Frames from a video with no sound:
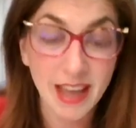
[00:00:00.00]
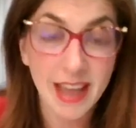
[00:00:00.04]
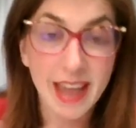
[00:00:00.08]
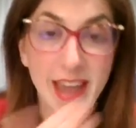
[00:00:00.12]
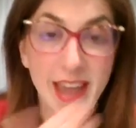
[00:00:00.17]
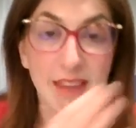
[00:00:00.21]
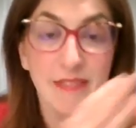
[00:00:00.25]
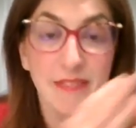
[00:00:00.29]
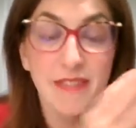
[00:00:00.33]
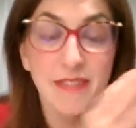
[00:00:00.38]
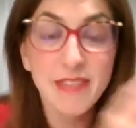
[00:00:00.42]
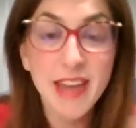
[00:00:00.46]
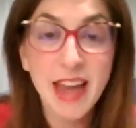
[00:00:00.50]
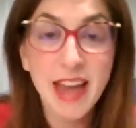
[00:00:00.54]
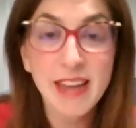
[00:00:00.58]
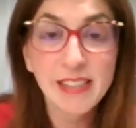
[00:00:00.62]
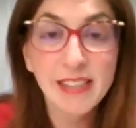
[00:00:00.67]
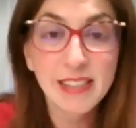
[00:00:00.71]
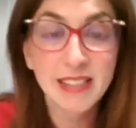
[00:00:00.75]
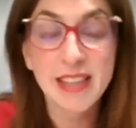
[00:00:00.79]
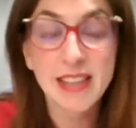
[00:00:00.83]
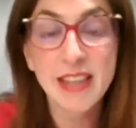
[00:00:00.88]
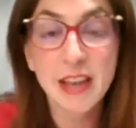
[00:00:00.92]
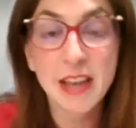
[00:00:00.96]
If they
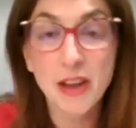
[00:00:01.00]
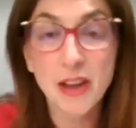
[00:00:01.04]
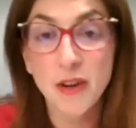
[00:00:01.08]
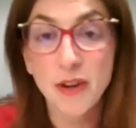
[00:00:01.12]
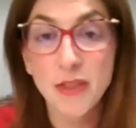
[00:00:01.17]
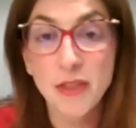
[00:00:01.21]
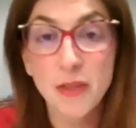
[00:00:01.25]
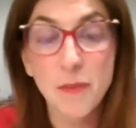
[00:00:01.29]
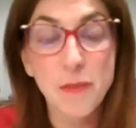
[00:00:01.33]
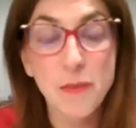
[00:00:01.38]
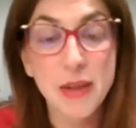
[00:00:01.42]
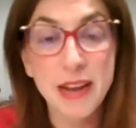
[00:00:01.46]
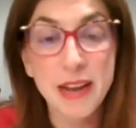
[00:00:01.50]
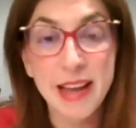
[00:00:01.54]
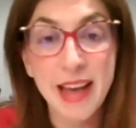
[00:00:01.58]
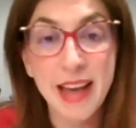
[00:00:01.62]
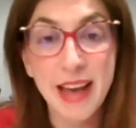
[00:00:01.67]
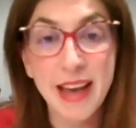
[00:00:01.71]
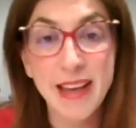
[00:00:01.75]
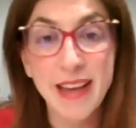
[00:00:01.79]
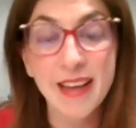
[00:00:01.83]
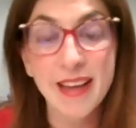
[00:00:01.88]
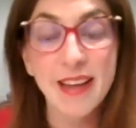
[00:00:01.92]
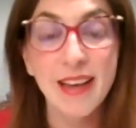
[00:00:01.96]
see that you're in the
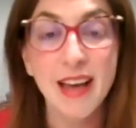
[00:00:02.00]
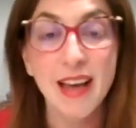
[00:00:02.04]
media,